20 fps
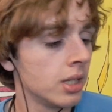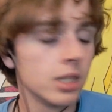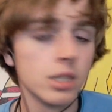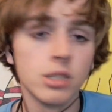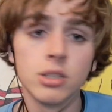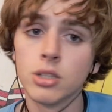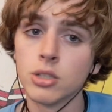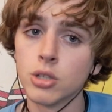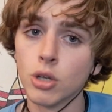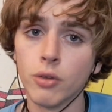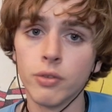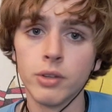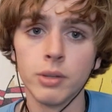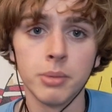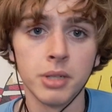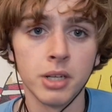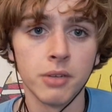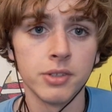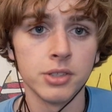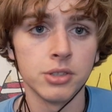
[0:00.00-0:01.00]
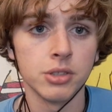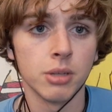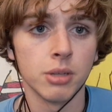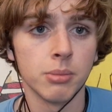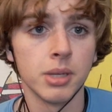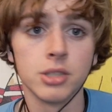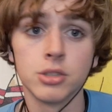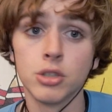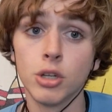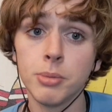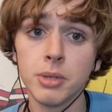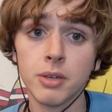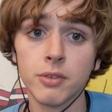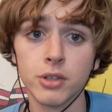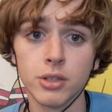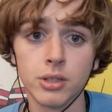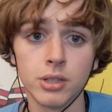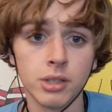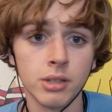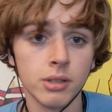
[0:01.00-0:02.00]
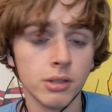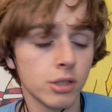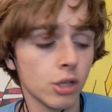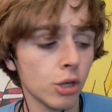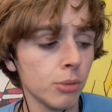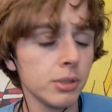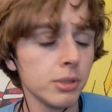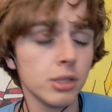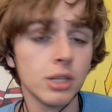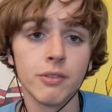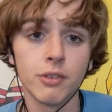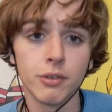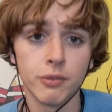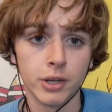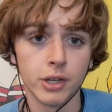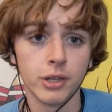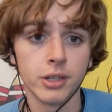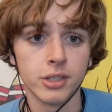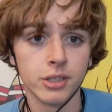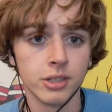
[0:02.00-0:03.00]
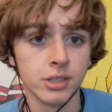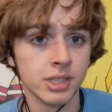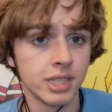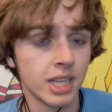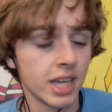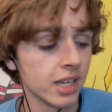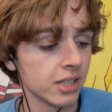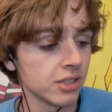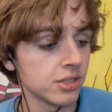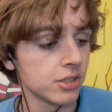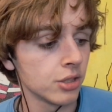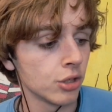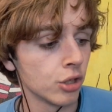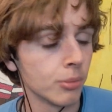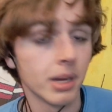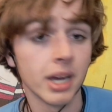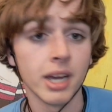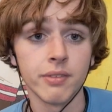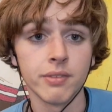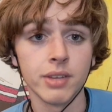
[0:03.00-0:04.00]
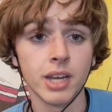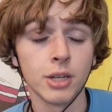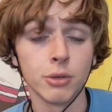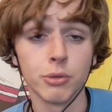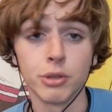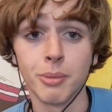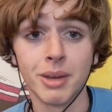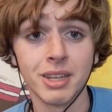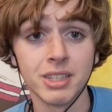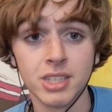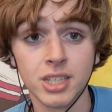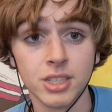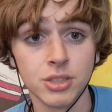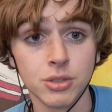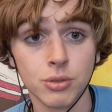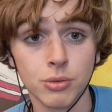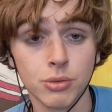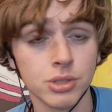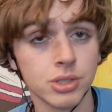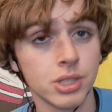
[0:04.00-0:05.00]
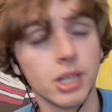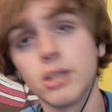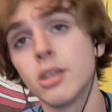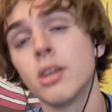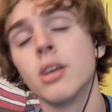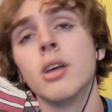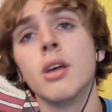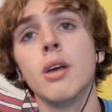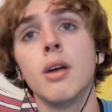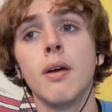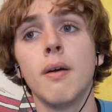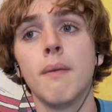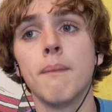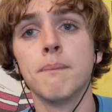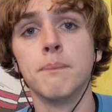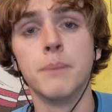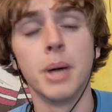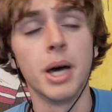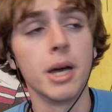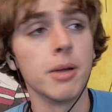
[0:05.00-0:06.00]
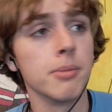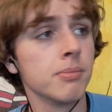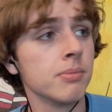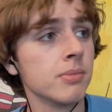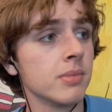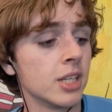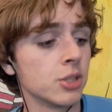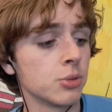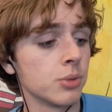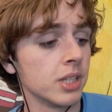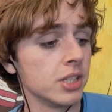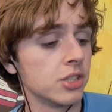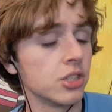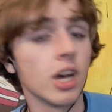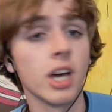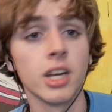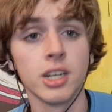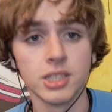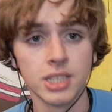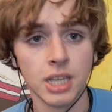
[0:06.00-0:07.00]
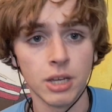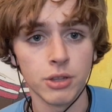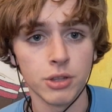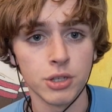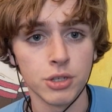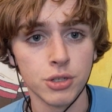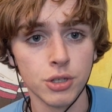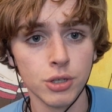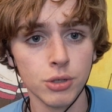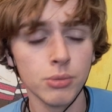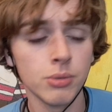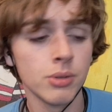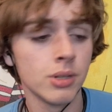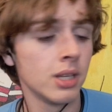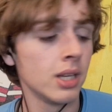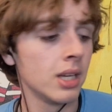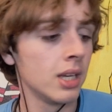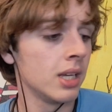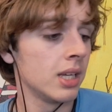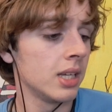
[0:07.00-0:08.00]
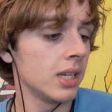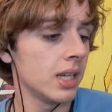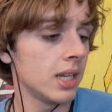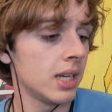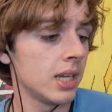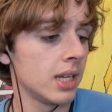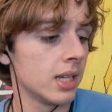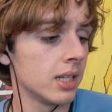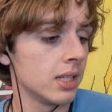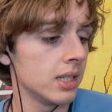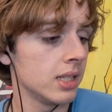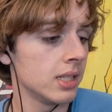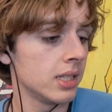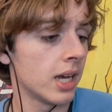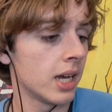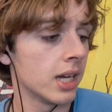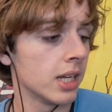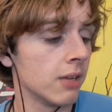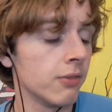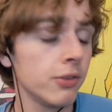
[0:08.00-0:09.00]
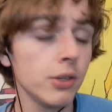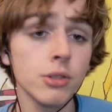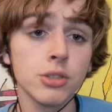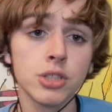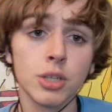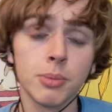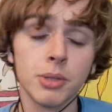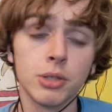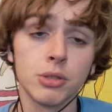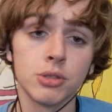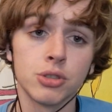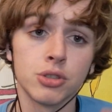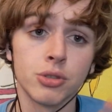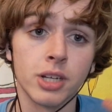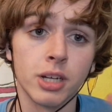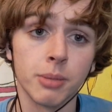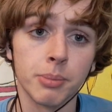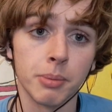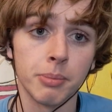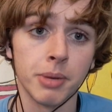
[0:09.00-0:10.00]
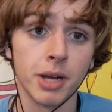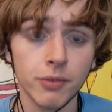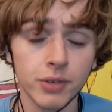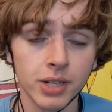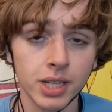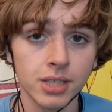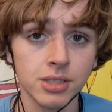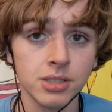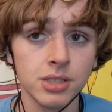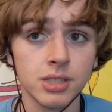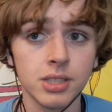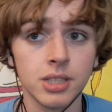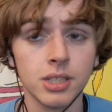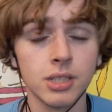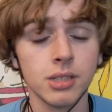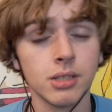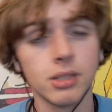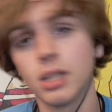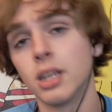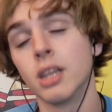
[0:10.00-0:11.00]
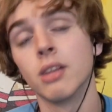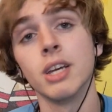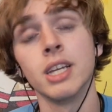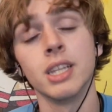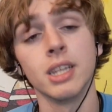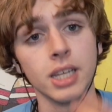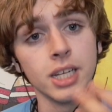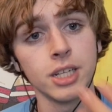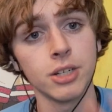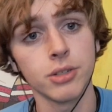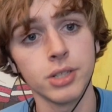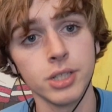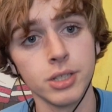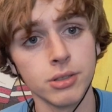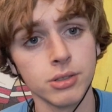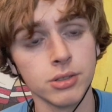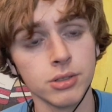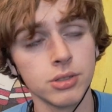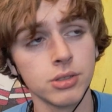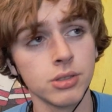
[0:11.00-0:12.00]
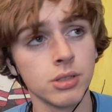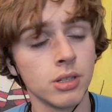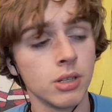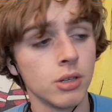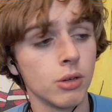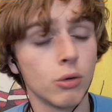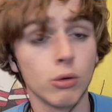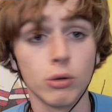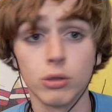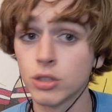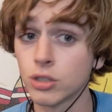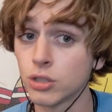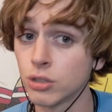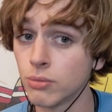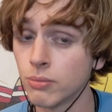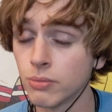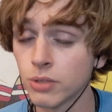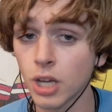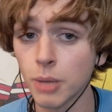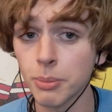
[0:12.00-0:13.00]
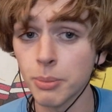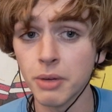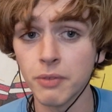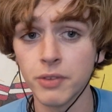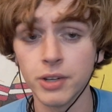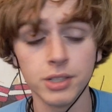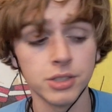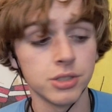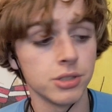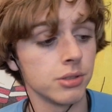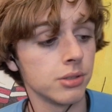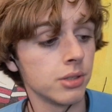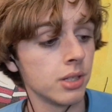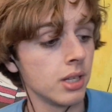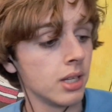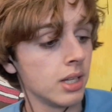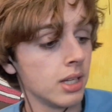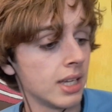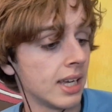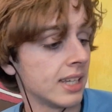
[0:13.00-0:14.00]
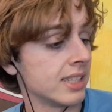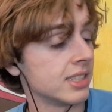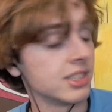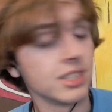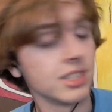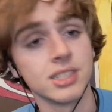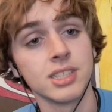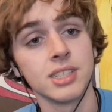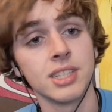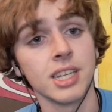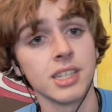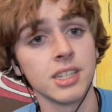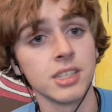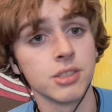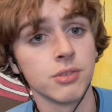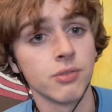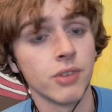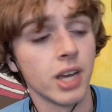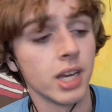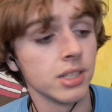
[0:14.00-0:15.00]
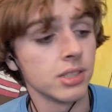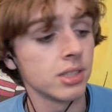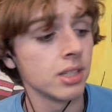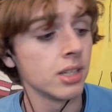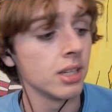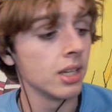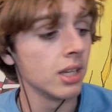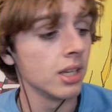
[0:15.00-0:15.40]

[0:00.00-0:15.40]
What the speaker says: Just hopefully benefits you the best. And hope you have a very good test. I don't know my test scores yet, but that's what they taught us how to do. And yeah, if you're someone who's trying to prepare for the ACT in later years or coming up very soon, I suggest to take this advice.